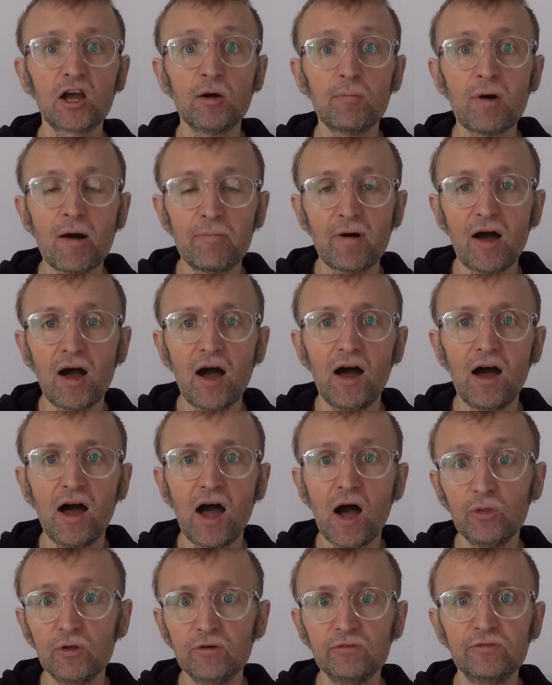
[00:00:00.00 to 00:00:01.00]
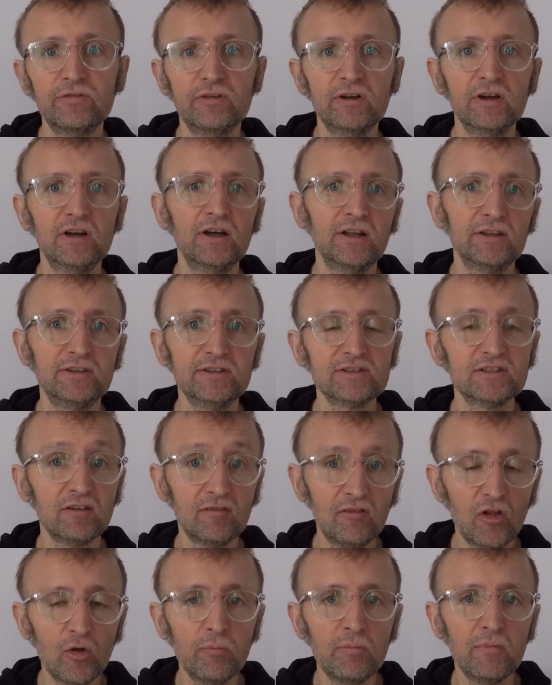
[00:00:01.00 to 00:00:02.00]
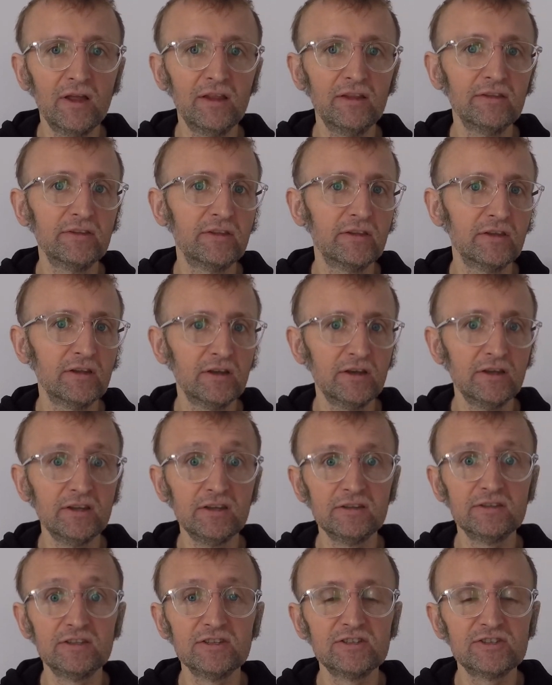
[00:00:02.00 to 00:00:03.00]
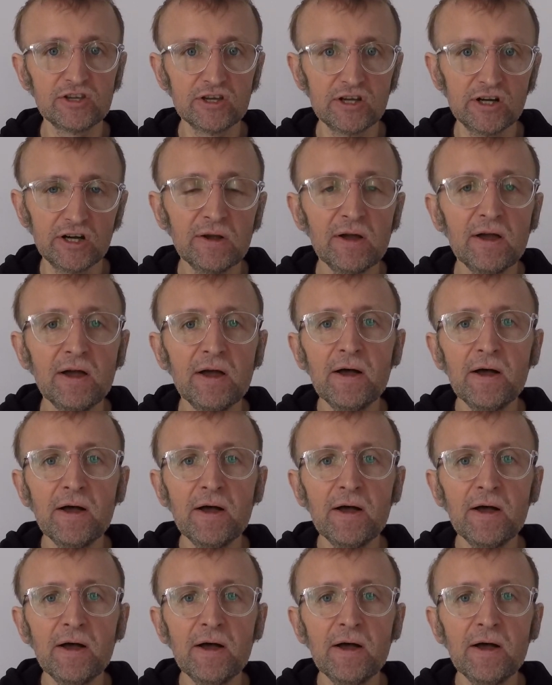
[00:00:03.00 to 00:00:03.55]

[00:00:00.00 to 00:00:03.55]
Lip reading: come up out of this development in this year.